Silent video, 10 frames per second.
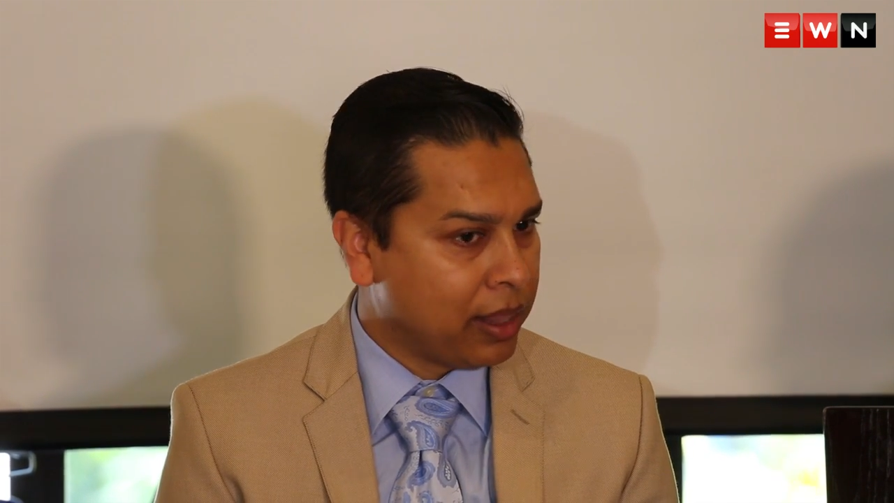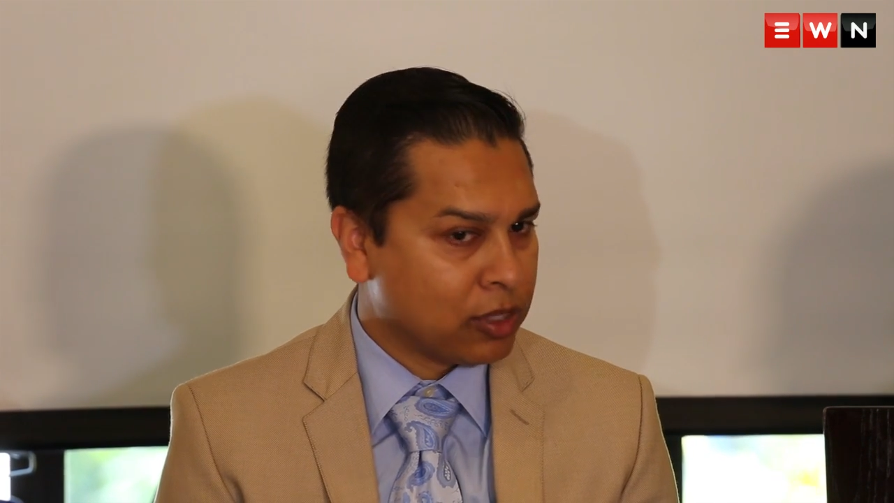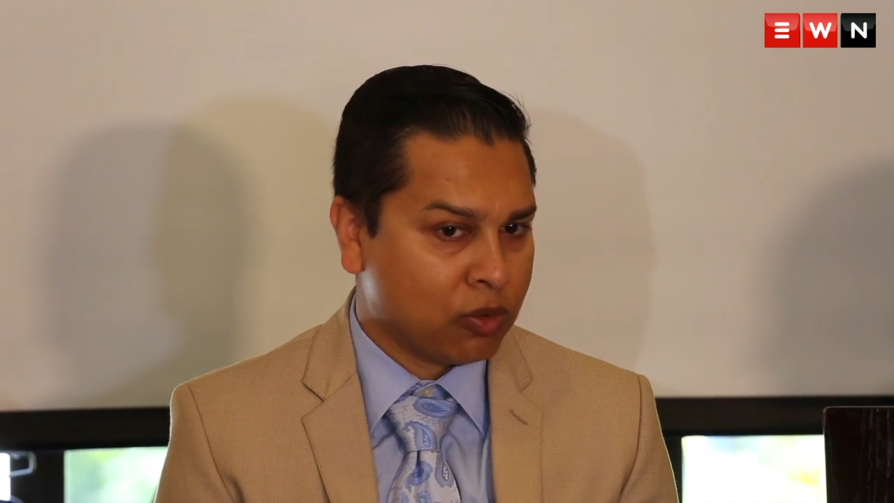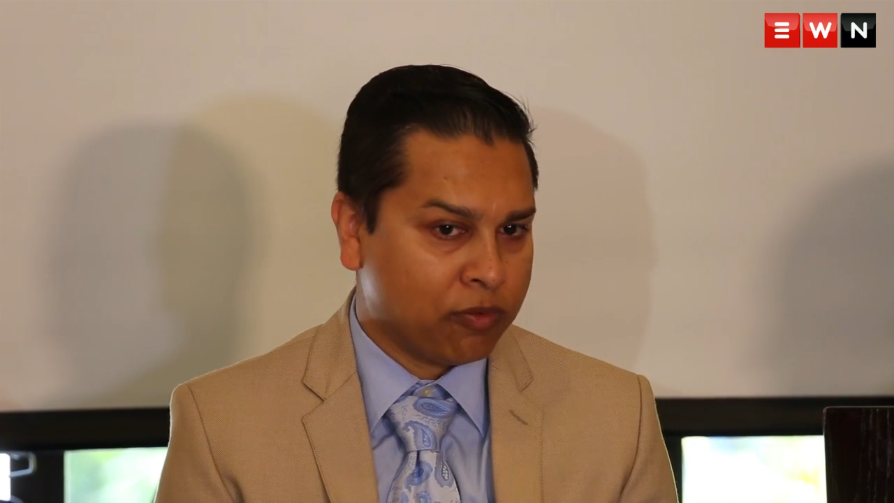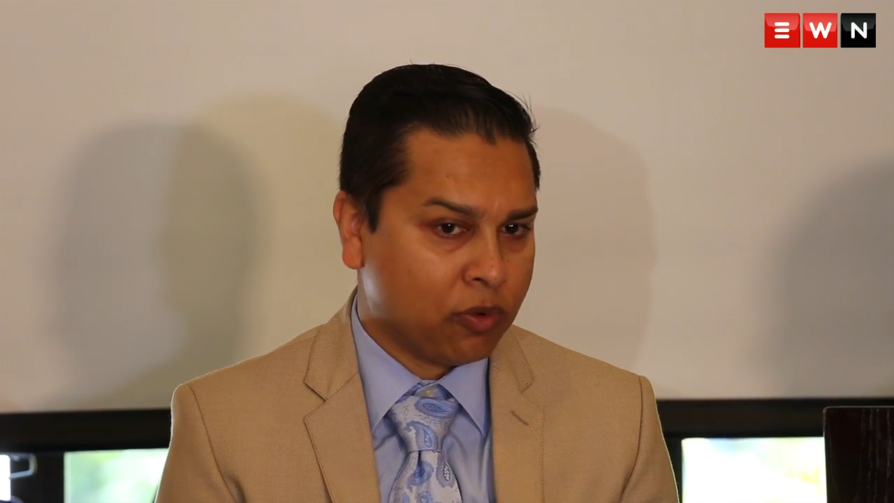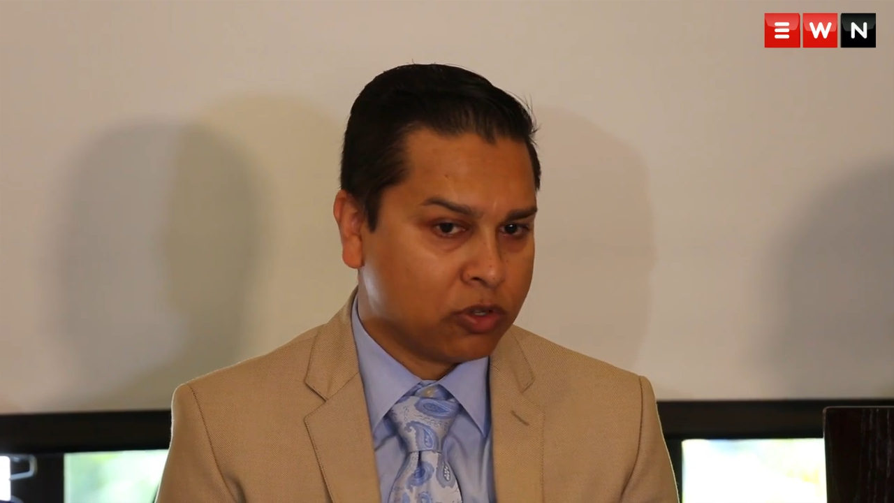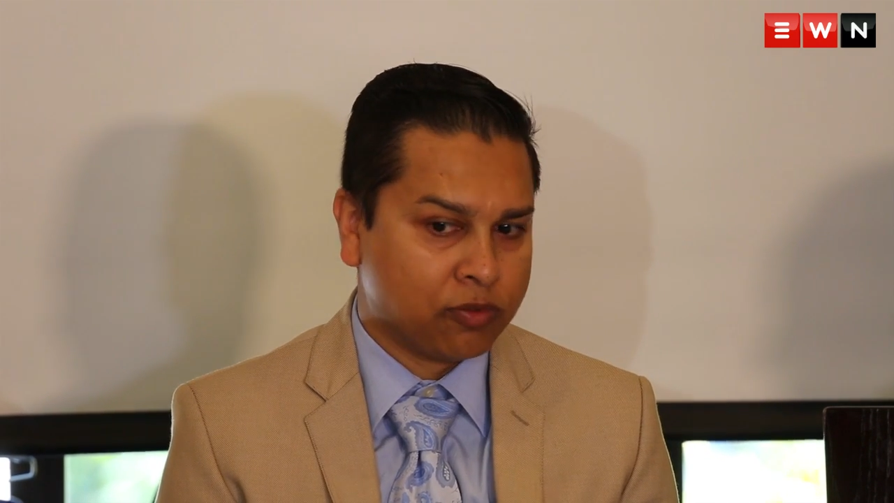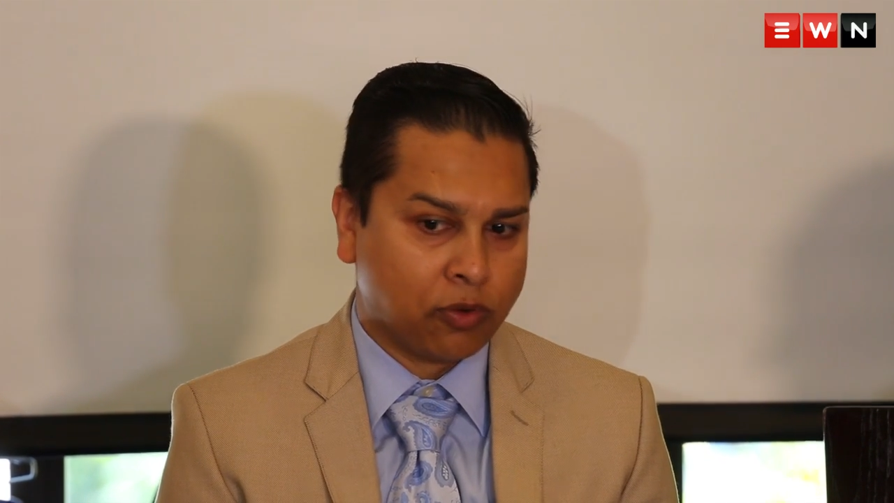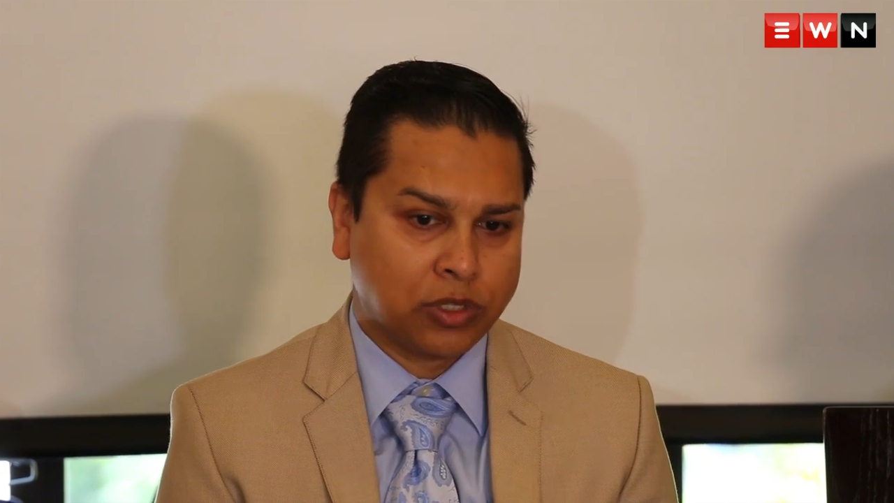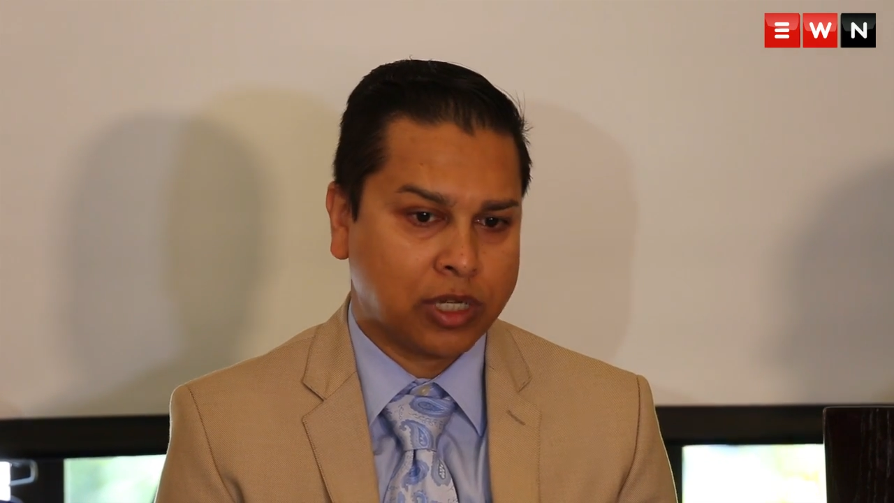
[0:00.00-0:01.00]
that's what Ford's
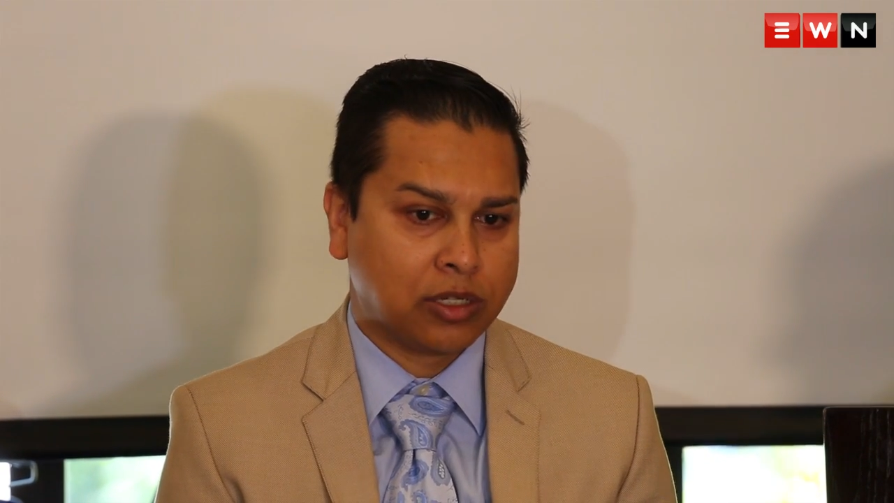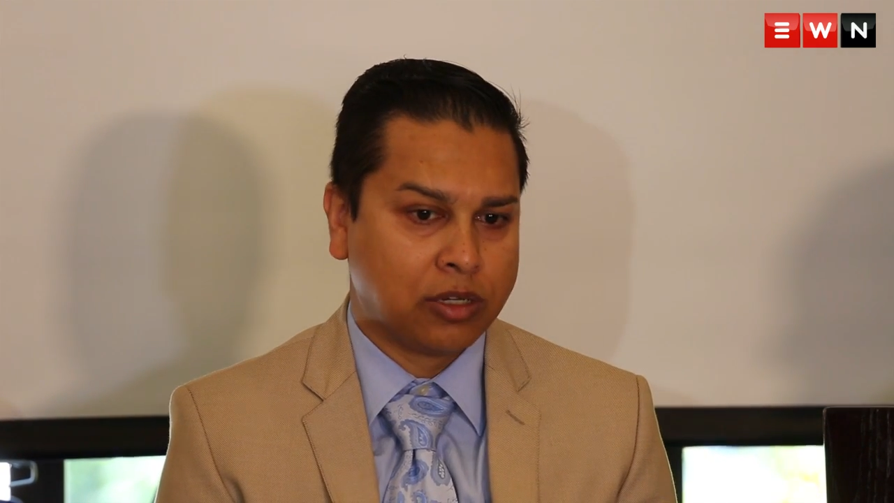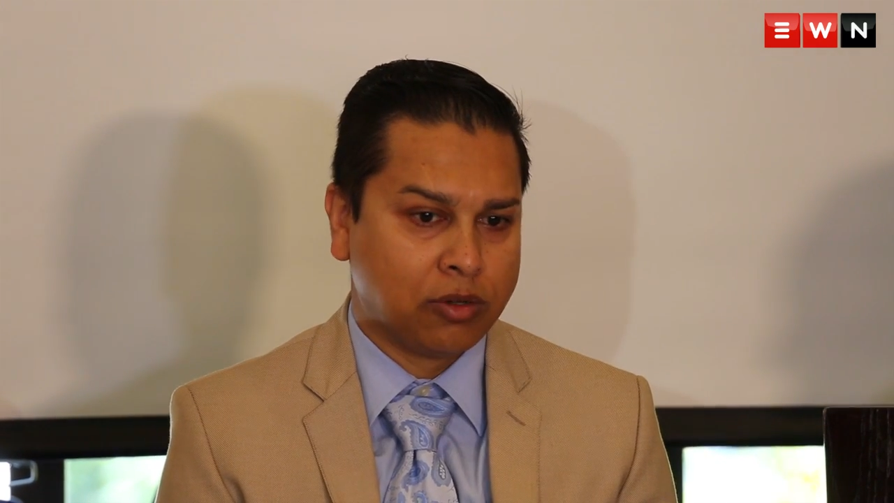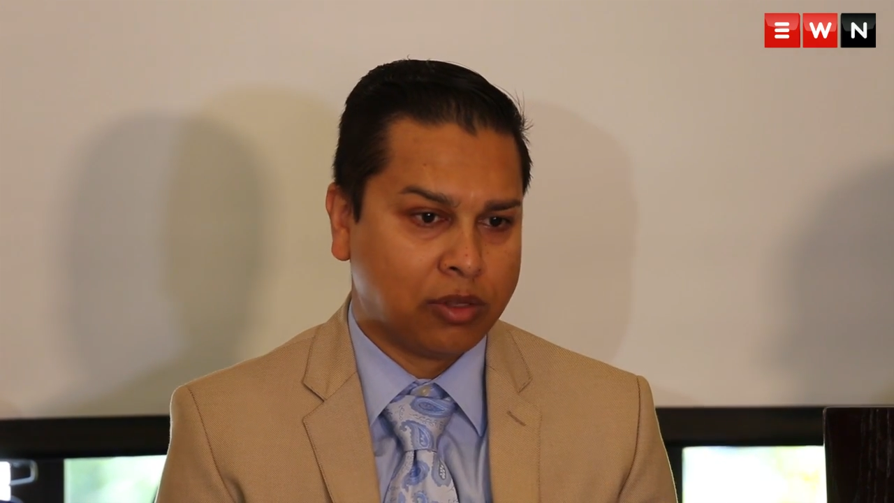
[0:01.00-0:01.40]
forced us to do.